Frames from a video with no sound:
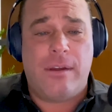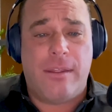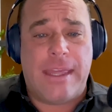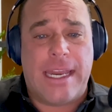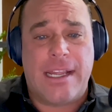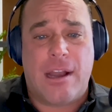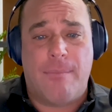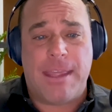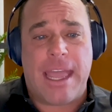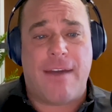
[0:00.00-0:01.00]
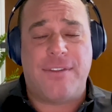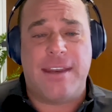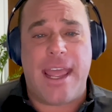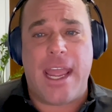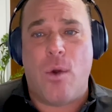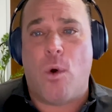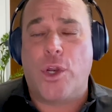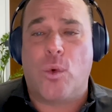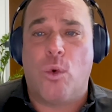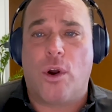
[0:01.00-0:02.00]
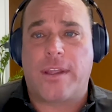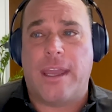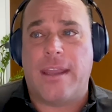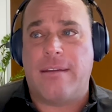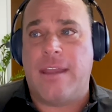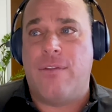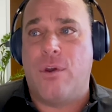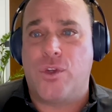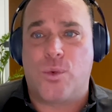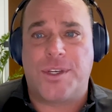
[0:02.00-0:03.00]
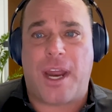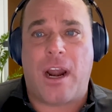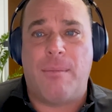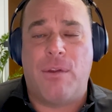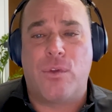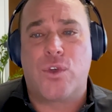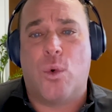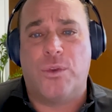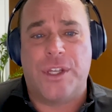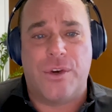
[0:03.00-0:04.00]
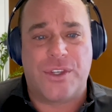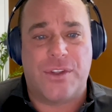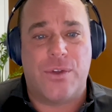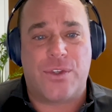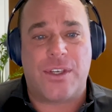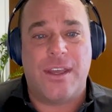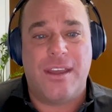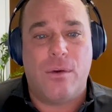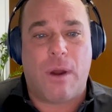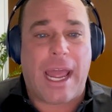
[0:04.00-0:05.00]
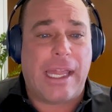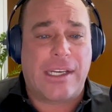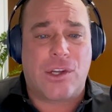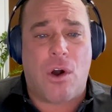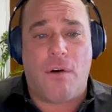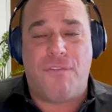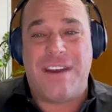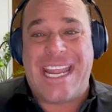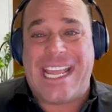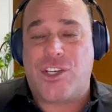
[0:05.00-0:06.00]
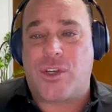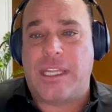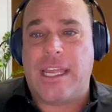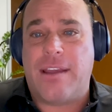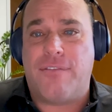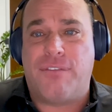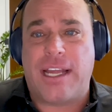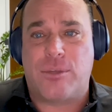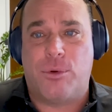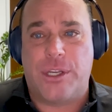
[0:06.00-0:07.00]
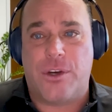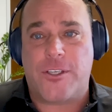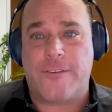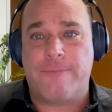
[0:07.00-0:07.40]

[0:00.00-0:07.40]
the income that you have today while you're working in those retirement or those golden years, in those what I like to call financially flexible years.